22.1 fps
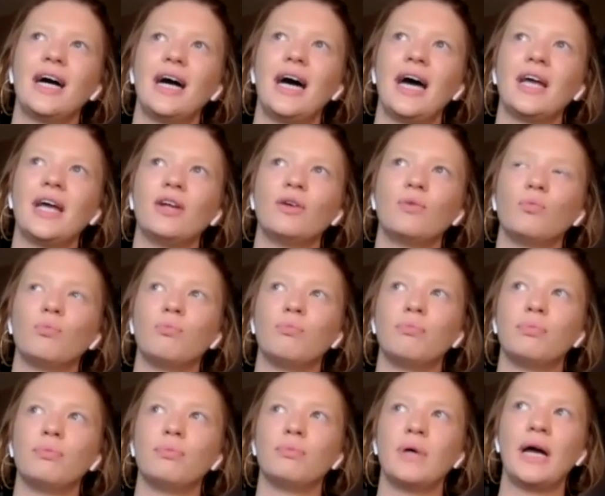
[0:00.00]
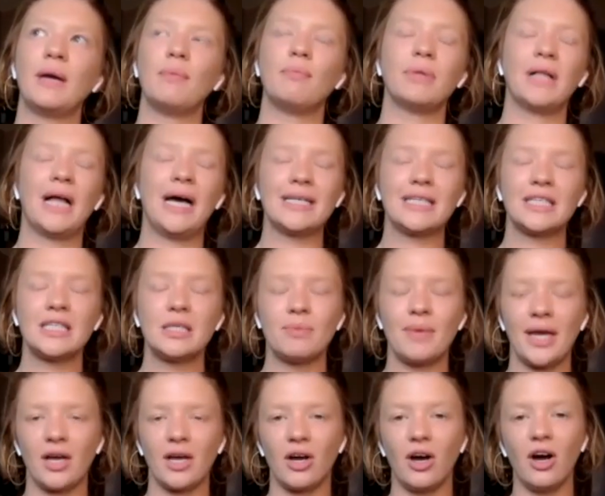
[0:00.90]
I blasted
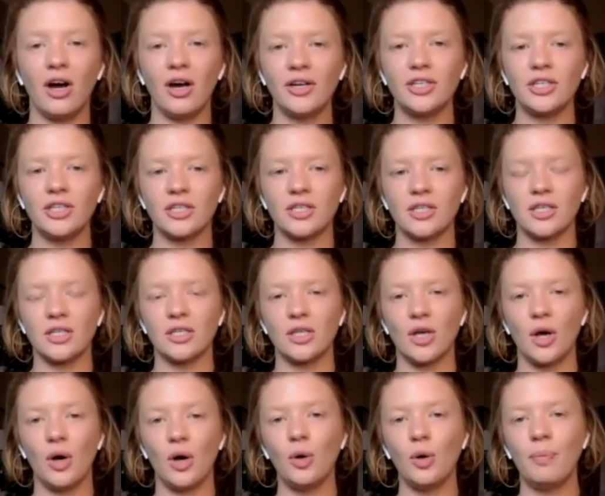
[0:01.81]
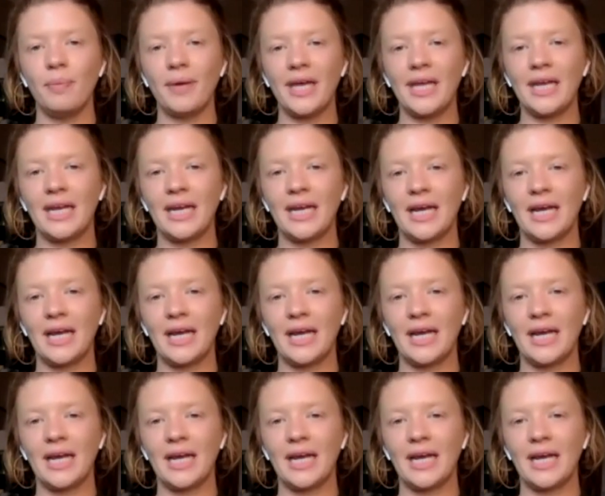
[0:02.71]
my consciousness open,